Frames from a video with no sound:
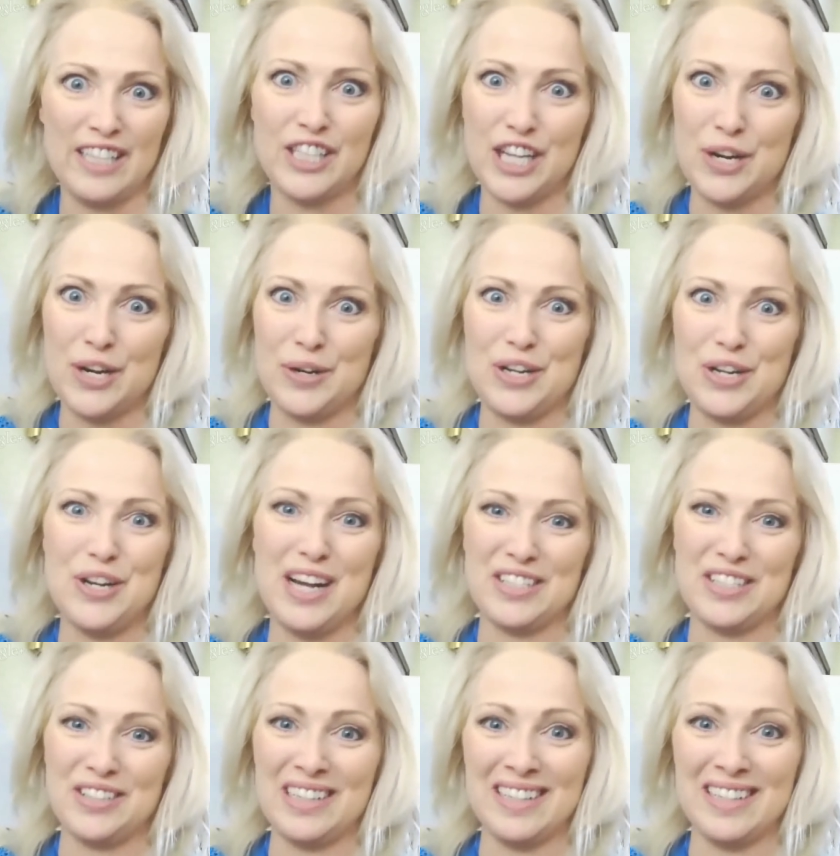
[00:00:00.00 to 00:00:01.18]
too. You guys
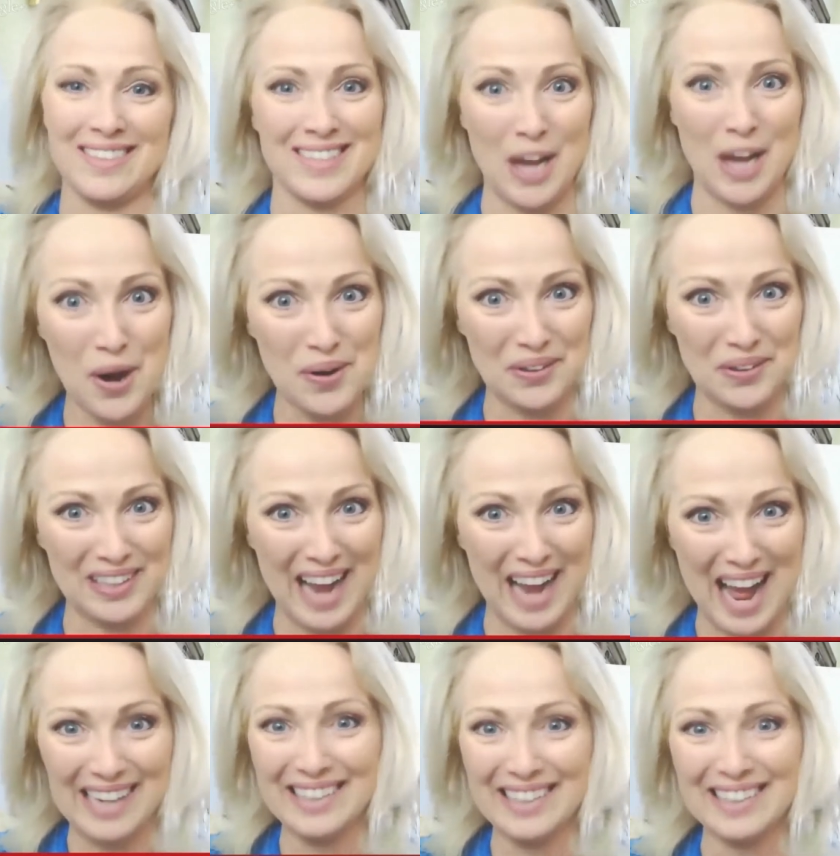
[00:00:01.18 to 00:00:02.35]
are in the zone,
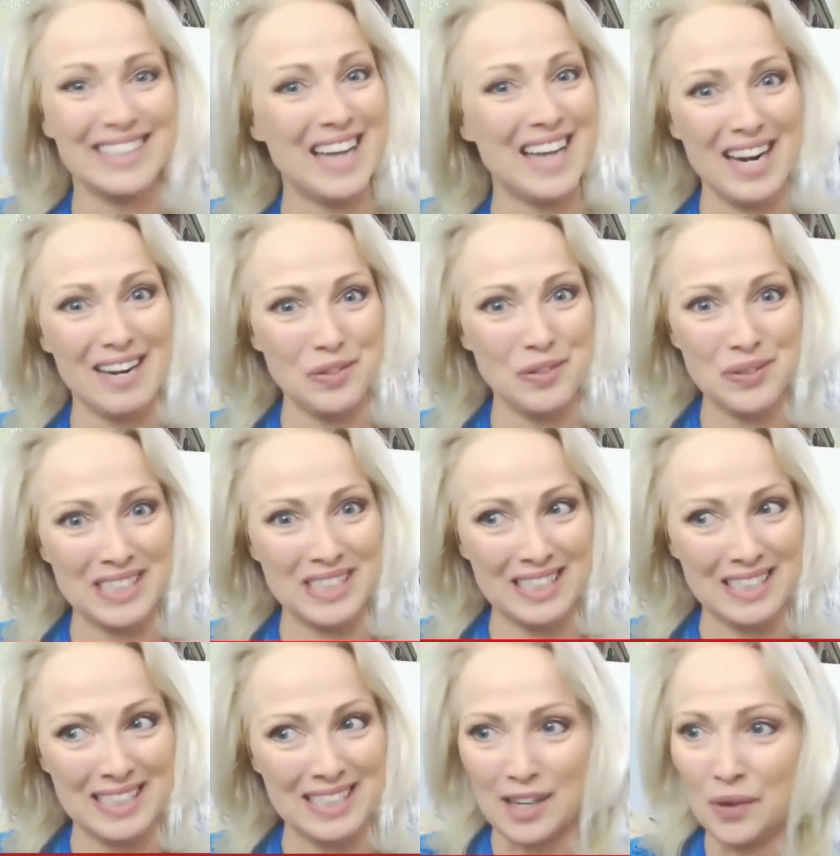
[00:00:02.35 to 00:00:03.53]
and not everyone's in
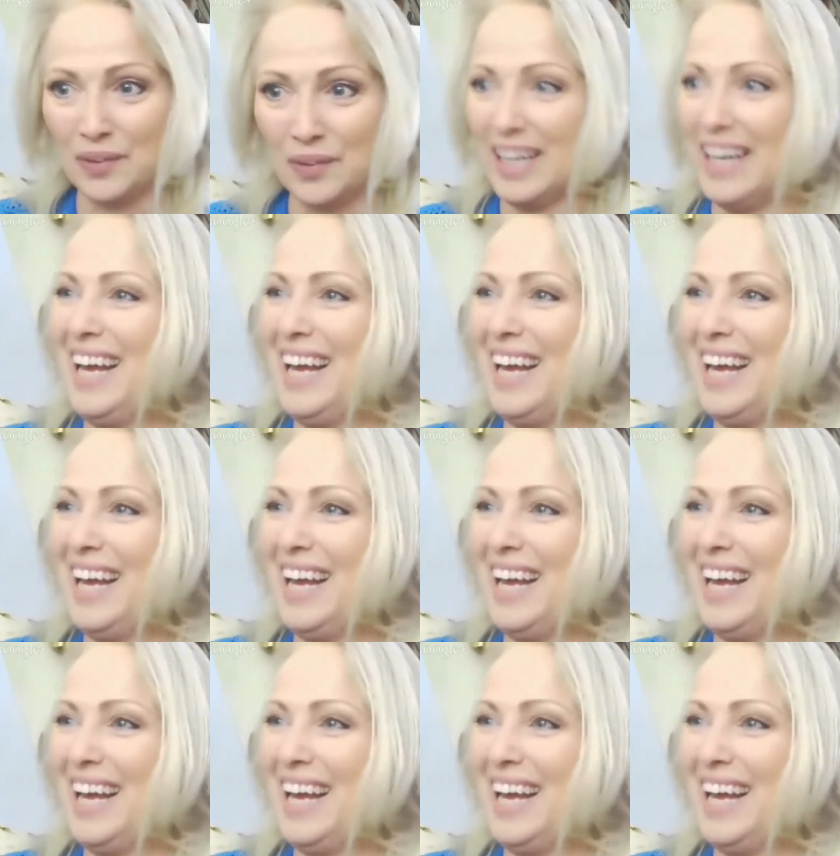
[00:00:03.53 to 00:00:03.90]
the zone.